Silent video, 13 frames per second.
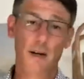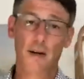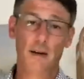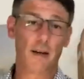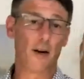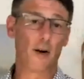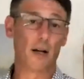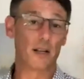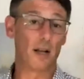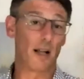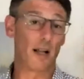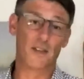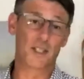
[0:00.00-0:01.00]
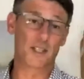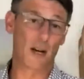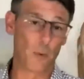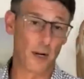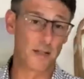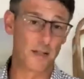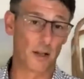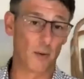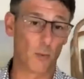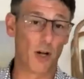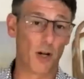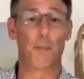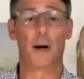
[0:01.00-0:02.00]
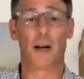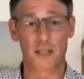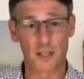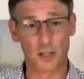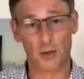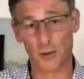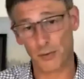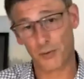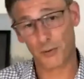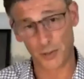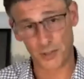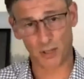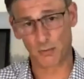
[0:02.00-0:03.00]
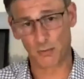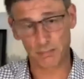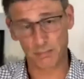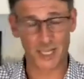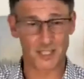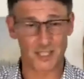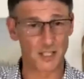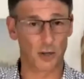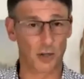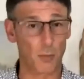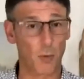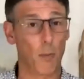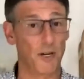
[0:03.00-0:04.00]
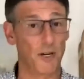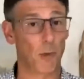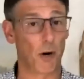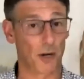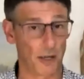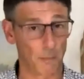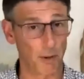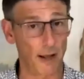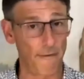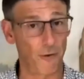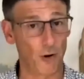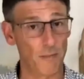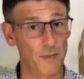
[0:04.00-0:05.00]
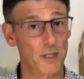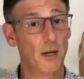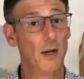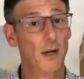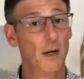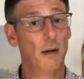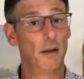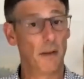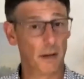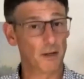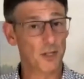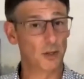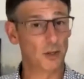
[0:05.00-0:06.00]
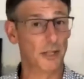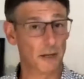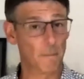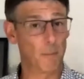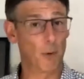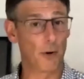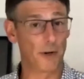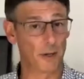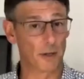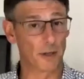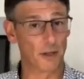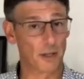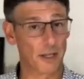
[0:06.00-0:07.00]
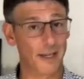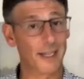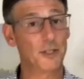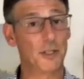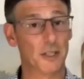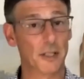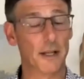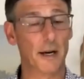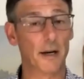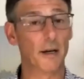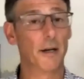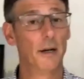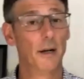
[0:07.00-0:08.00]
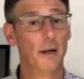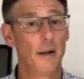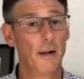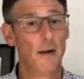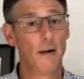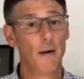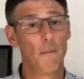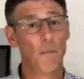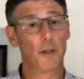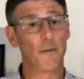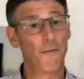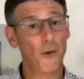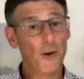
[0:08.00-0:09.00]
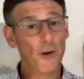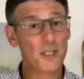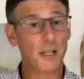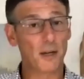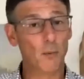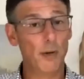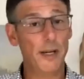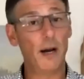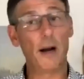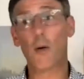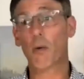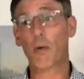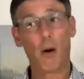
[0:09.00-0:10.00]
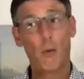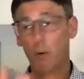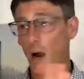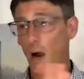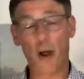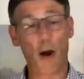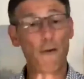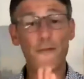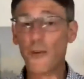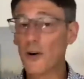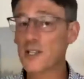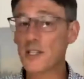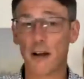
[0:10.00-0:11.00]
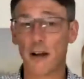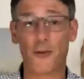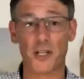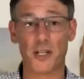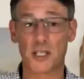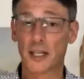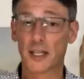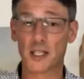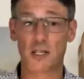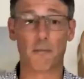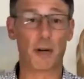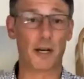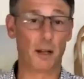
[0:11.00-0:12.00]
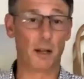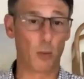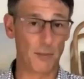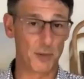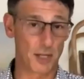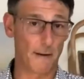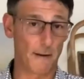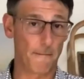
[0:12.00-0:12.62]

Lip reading: I'll even say Redtail and Wealthbox, though those aren't necessarily robust marketing platforms. Certainly you can port your connections in there. But the first thing our first effort is to get somebody to the website.